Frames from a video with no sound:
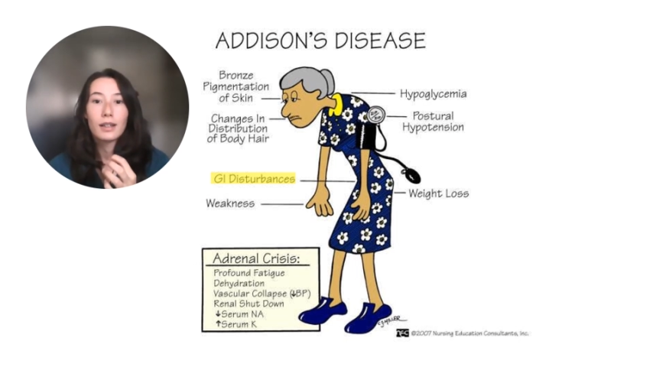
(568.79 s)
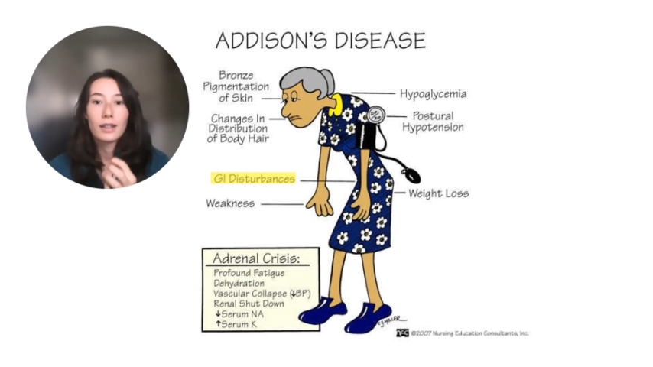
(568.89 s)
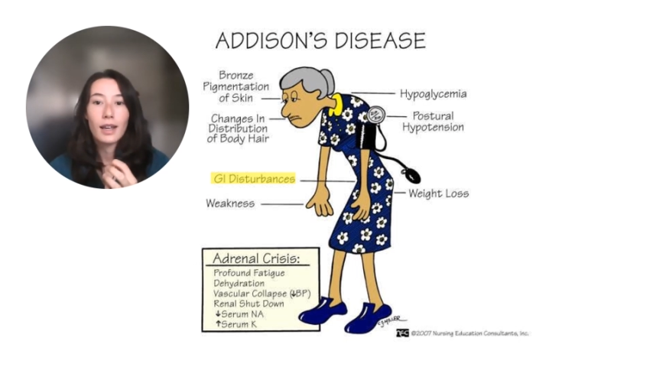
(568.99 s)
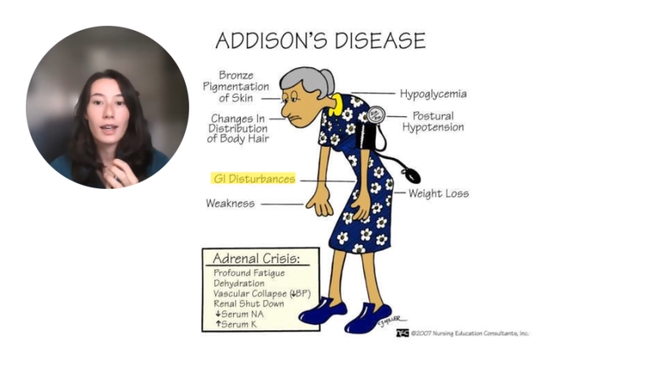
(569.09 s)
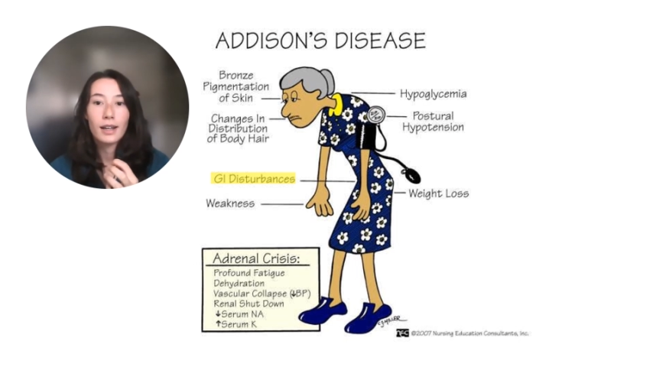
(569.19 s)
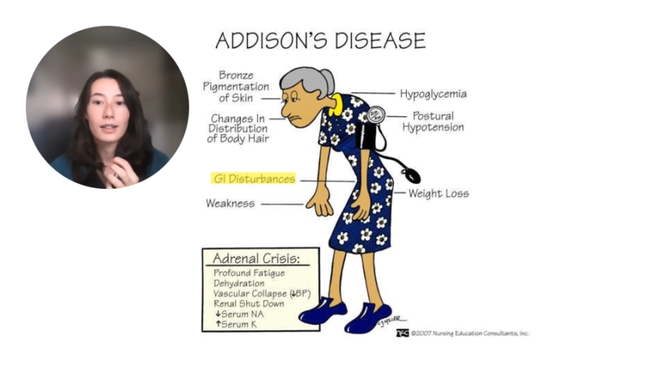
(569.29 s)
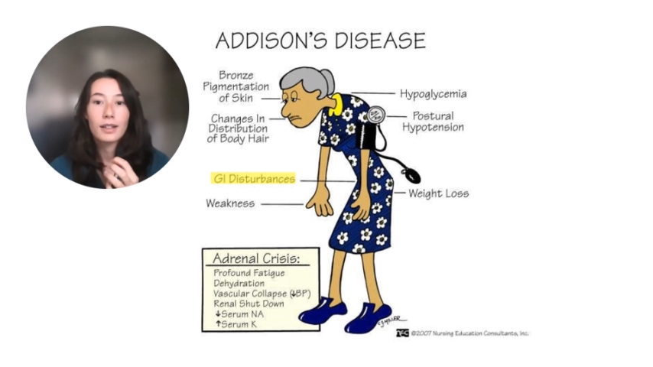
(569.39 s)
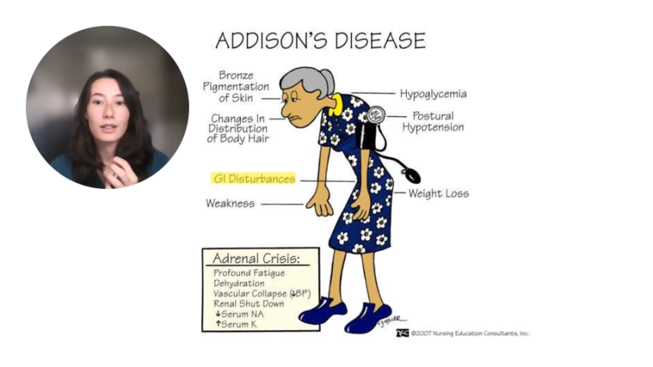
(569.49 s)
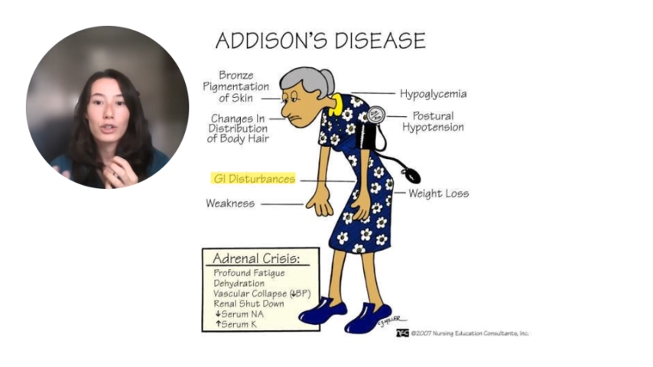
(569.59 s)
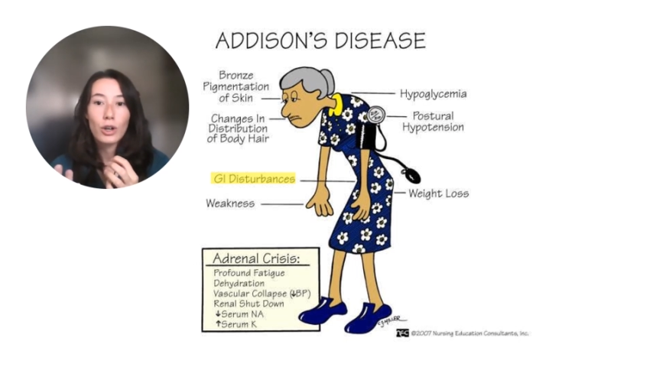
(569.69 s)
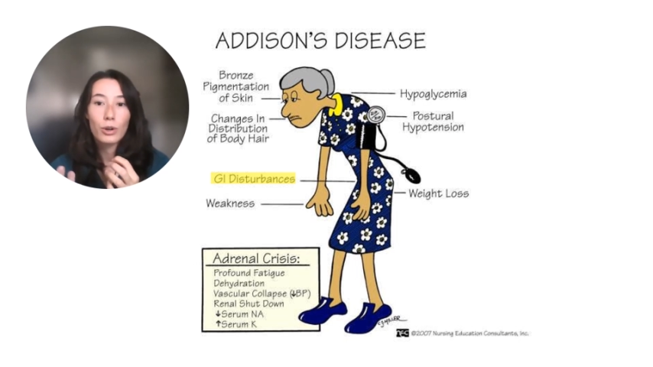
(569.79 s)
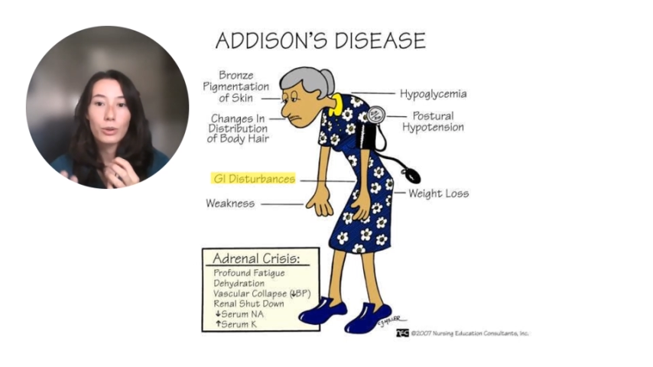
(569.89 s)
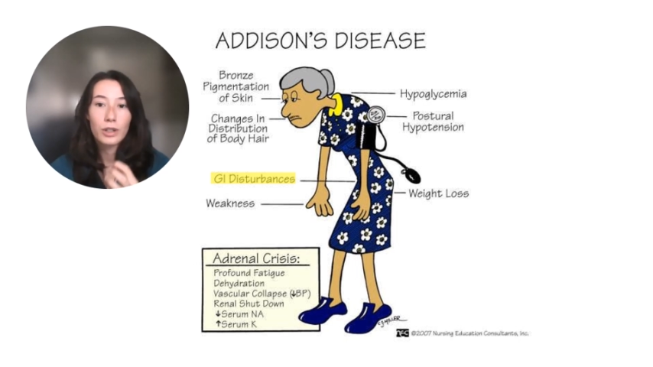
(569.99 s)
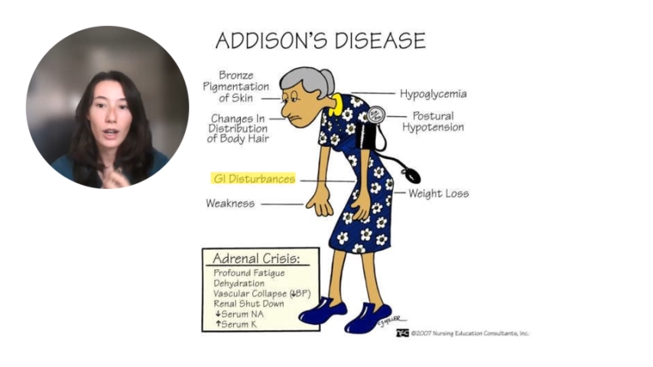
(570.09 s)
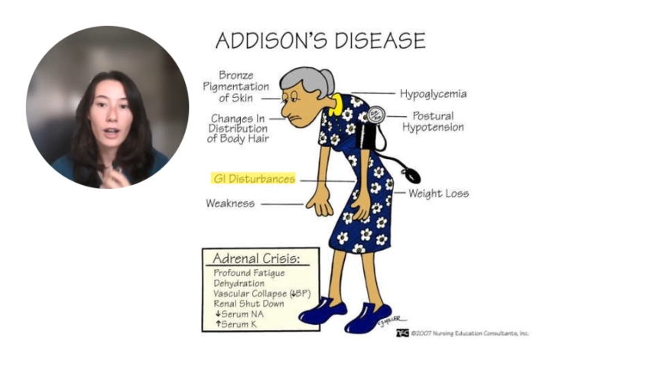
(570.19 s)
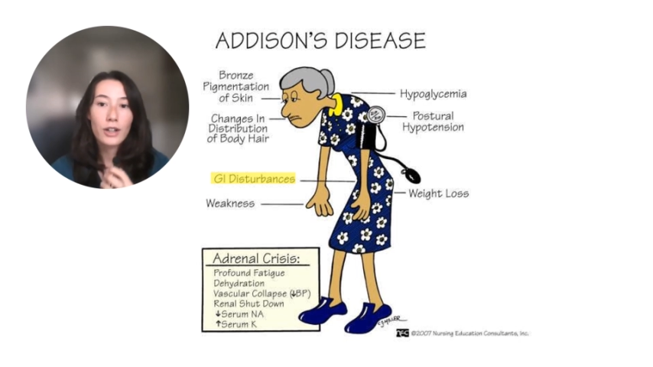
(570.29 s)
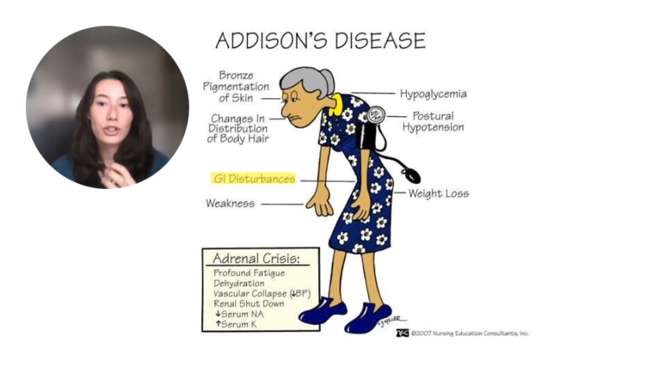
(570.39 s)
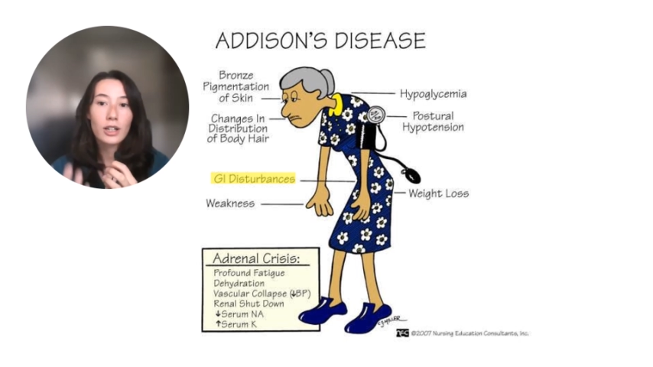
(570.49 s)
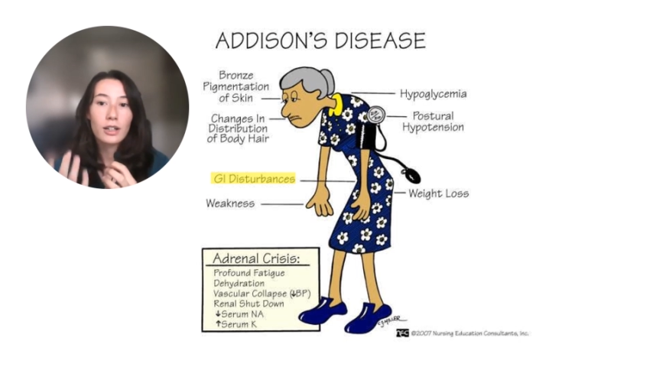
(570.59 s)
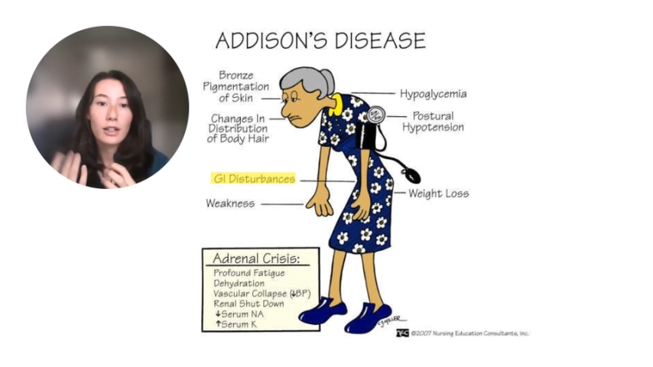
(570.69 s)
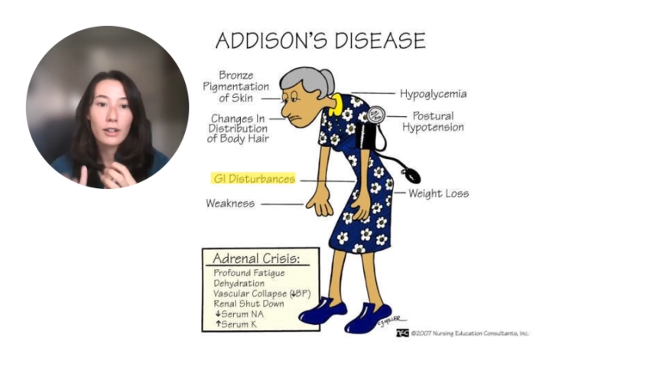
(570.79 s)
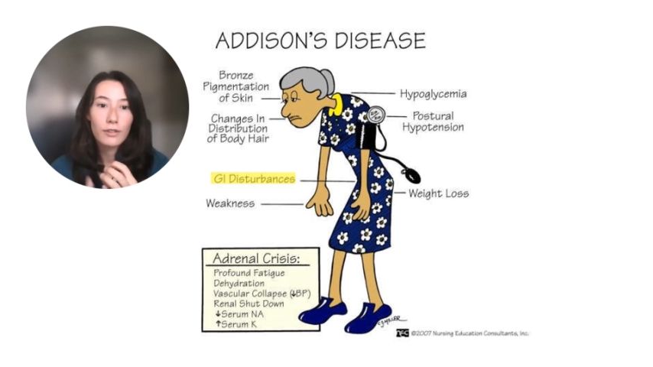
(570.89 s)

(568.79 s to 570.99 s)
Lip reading: And so nausea,